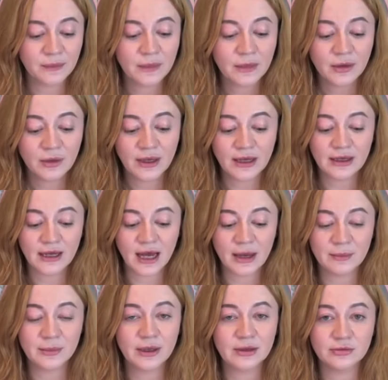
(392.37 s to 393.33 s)
So they
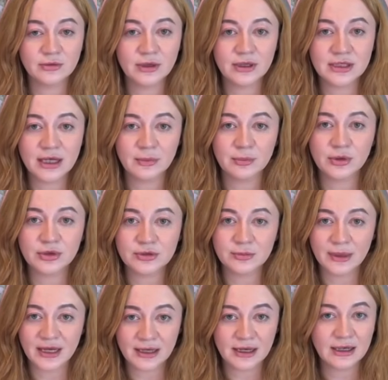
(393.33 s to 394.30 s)
type in, for example,
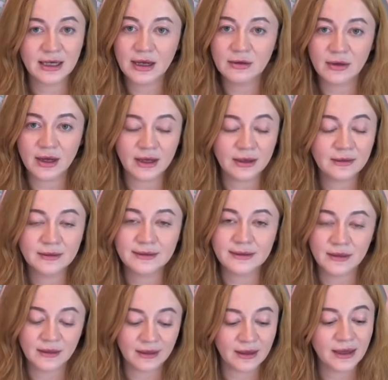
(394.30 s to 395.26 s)
Spain again, right?
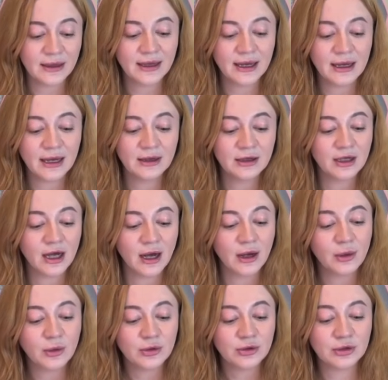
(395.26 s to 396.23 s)
And they get
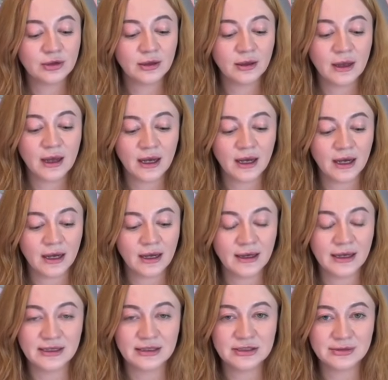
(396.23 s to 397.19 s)
channels
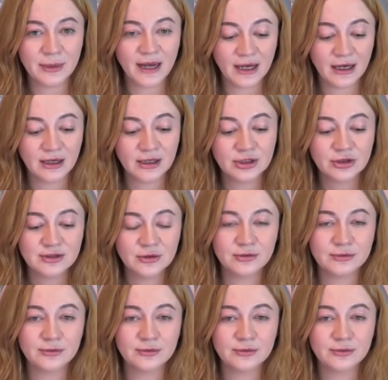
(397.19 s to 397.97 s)
in Spanish.